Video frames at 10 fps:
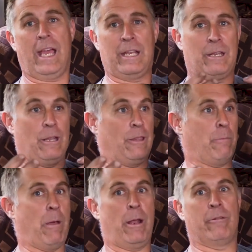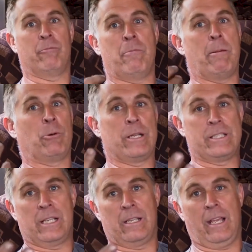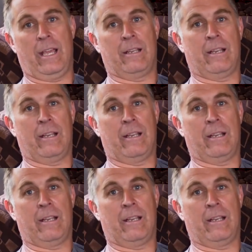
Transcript: And the amount memories and